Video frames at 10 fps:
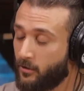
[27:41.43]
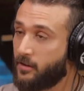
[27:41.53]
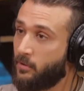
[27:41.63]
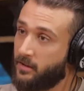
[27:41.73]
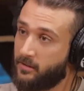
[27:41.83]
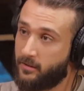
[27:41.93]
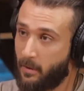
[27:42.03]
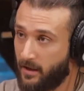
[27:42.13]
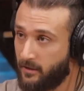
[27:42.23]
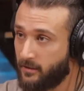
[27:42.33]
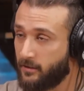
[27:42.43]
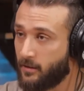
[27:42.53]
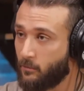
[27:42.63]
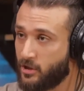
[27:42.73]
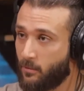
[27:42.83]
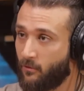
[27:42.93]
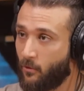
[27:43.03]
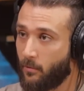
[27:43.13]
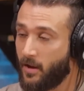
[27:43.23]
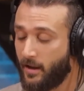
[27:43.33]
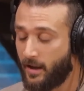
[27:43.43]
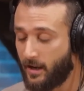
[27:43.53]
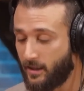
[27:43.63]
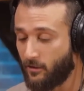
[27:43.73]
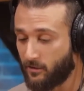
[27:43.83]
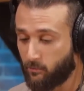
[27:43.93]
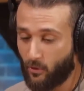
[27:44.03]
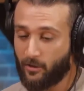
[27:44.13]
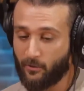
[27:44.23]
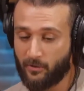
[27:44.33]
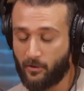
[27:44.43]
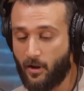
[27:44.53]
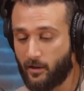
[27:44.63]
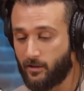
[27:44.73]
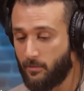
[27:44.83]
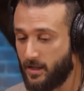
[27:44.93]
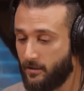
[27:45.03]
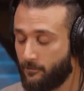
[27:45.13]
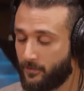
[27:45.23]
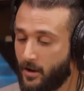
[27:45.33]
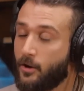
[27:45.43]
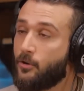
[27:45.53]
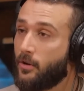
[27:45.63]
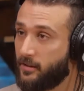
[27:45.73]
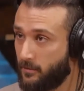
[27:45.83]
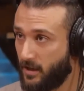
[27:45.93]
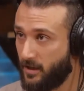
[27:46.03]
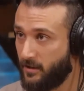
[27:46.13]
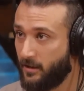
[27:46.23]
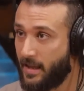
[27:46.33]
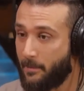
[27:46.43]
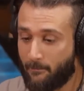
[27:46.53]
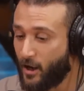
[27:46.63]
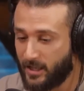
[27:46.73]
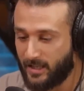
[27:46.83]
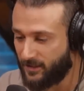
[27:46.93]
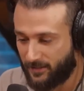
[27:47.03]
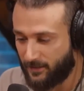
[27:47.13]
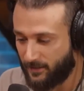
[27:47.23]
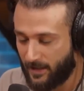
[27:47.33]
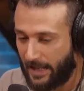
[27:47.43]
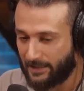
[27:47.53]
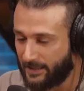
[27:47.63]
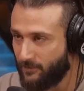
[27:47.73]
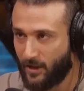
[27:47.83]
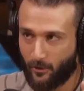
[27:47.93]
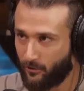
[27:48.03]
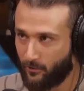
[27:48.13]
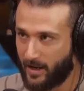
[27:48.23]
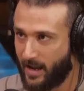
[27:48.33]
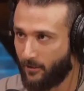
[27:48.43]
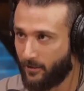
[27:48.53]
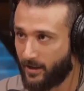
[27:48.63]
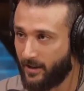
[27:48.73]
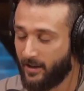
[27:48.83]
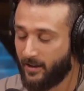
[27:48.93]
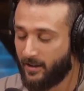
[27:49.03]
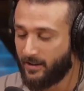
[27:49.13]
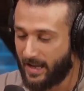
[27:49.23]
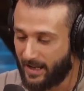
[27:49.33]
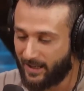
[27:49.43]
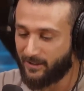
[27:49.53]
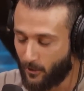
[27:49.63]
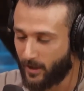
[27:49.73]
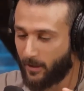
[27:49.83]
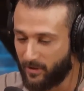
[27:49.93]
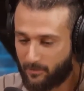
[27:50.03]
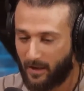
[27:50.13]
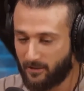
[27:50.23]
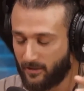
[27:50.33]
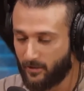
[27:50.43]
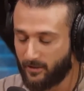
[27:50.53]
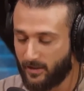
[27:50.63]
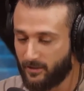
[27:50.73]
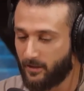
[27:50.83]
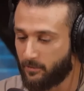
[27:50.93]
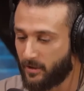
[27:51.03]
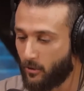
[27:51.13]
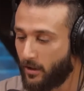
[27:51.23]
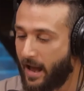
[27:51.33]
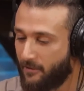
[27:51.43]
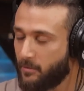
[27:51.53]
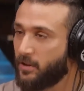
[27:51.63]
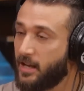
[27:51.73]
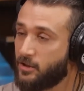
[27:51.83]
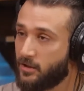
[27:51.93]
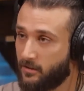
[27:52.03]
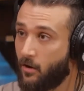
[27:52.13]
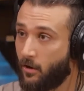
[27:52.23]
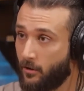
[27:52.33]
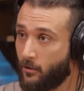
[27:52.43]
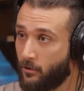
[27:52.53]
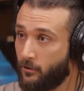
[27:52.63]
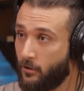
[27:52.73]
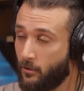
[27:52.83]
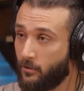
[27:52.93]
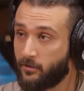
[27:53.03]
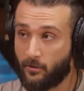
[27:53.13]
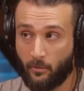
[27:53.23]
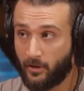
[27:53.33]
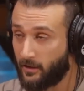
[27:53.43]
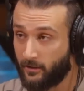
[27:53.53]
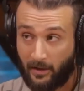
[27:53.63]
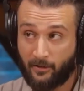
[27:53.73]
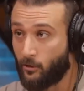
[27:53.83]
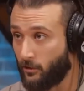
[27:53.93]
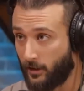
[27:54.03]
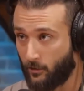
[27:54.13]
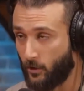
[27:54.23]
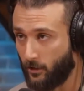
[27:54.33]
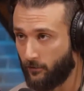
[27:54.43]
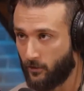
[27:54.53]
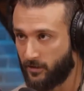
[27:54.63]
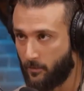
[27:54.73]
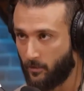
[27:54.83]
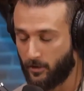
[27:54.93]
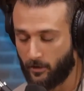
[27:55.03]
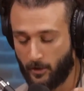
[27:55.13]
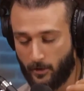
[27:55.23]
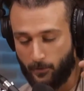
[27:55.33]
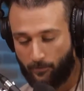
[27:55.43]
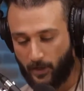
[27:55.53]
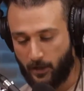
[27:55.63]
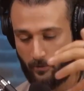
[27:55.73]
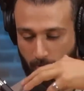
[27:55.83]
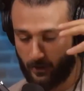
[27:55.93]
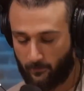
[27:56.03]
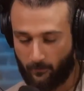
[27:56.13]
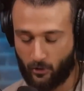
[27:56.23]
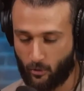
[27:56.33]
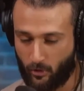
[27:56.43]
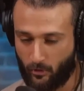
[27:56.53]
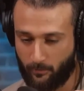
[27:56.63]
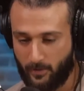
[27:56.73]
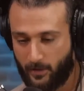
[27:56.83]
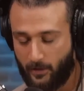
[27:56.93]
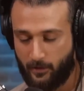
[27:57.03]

Earth as well as space in some way, shape, or form. And I think those breakthroughs are not to be underestimated. That money is not leaving Earth right now, okay? Yeah, it's going up in space and doing these things, but it will have implications on Earth too. So like Starlink will, for example, to, you know, global